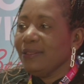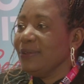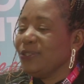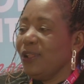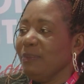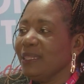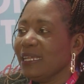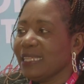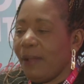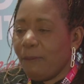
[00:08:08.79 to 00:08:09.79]
Not telling me
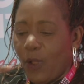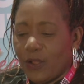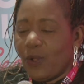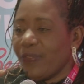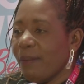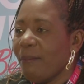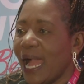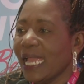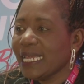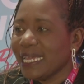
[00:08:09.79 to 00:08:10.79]
that I'm not on the
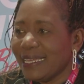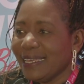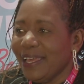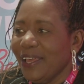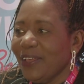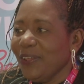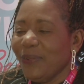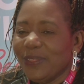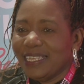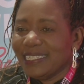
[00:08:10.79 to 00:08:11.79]
mic.
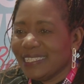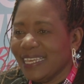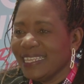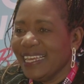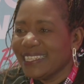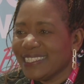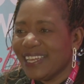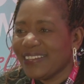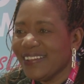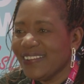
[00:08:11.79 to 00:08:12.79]
This thing,
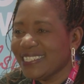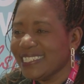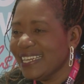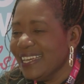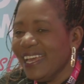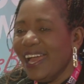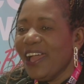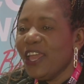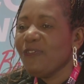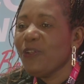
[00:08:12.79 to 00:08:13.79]
technology.
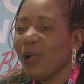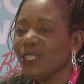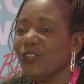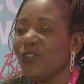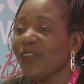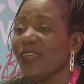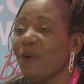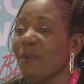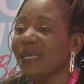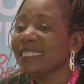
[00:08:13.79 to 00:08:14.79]
If you want to know the
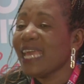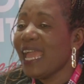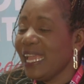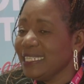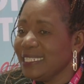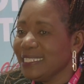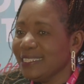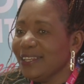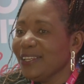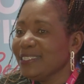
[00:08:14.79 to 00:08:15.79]
woman's age,
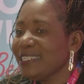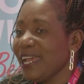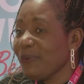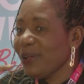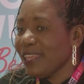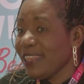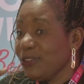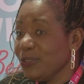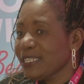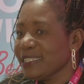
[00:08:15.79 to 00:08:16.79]
check whether
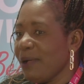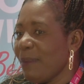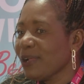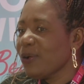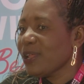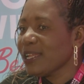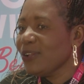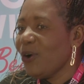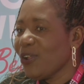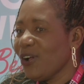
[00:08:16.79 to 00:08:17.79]
they're using their mic
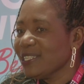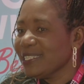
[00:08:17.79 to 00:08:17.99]
correctly or not.